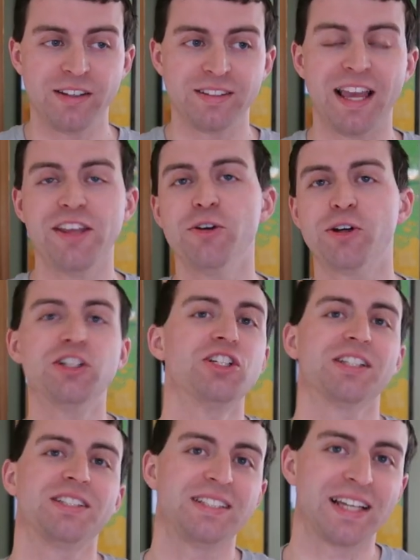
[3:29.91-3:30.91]
Yeah, you could
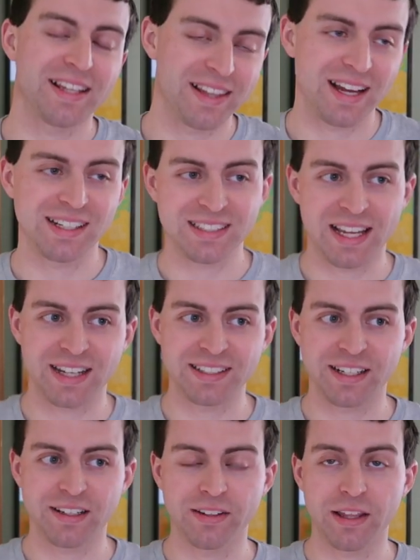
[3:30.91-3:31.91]
just say that
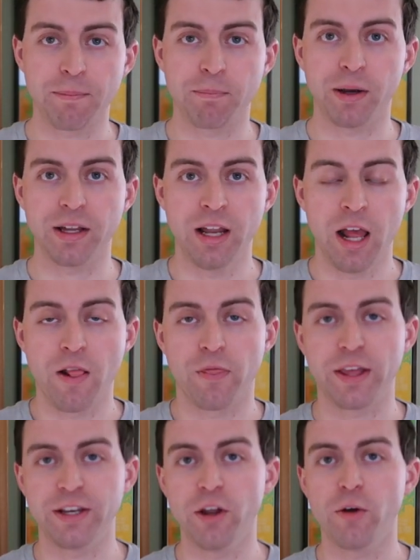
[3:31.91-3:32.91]
technically, but
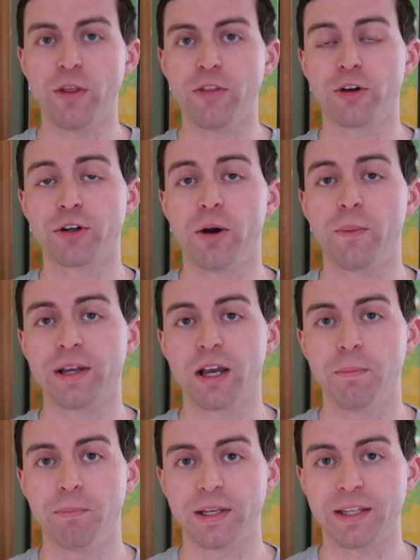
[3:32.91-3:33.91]
they know that they're going
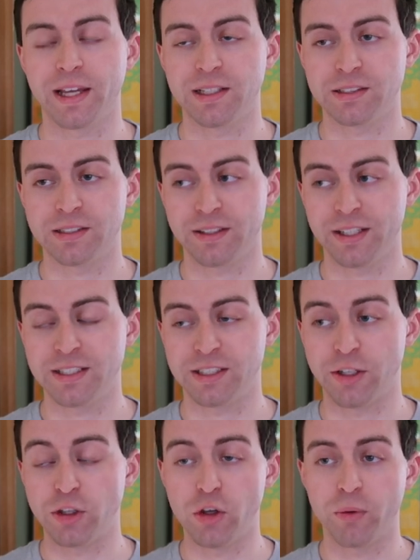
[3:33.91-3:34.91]
up against, at
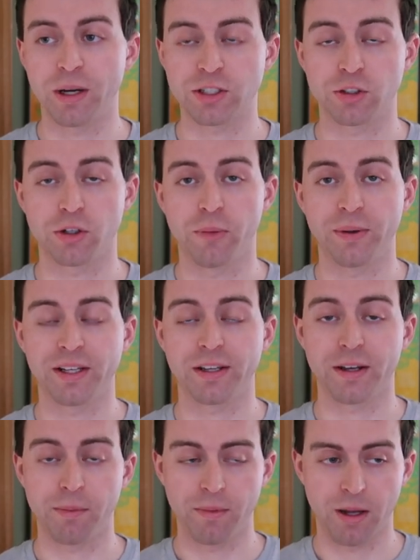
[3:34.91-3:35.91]
least in the U.S., they're
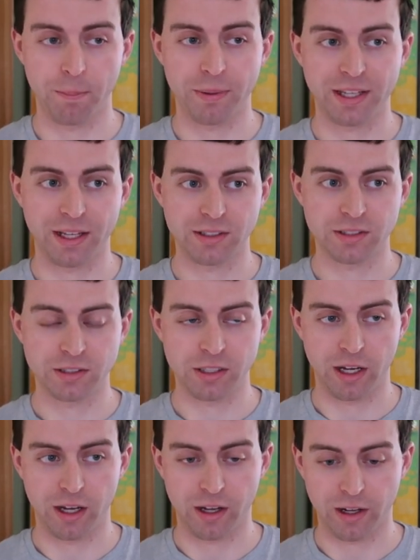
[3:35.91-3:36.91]
going up
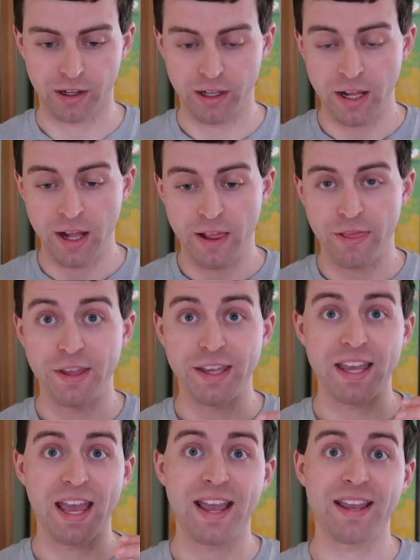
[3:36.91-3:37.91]
against the
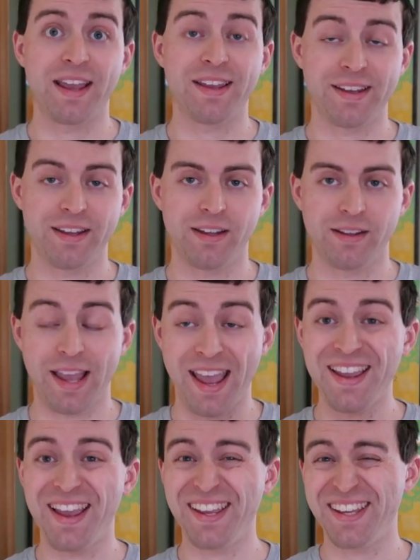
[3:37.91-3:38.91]

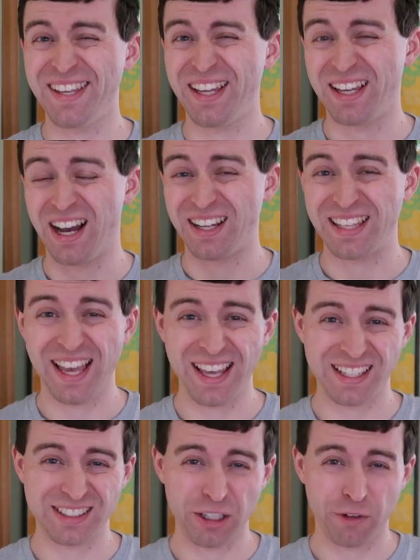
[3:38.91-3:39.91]
AAE
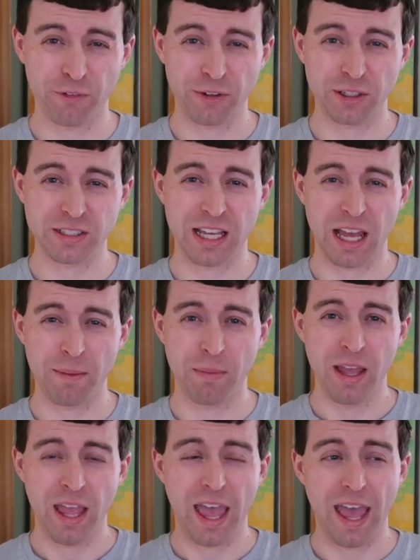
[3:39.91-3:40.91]
KSL finger
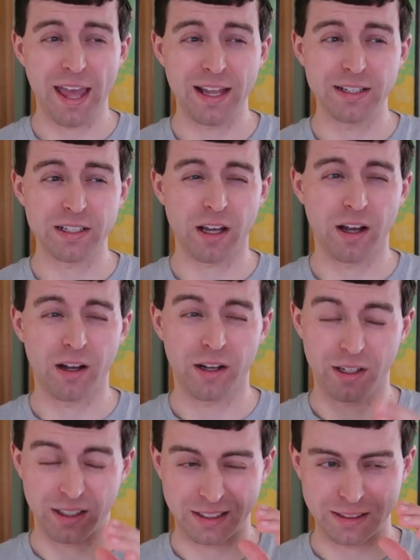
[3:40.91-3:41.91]
tab and
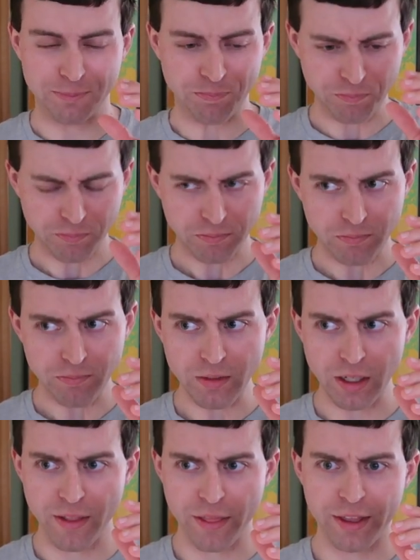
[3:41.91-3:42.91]

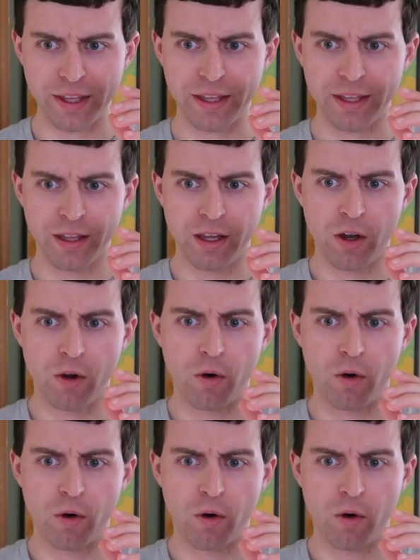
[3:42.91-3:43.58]
the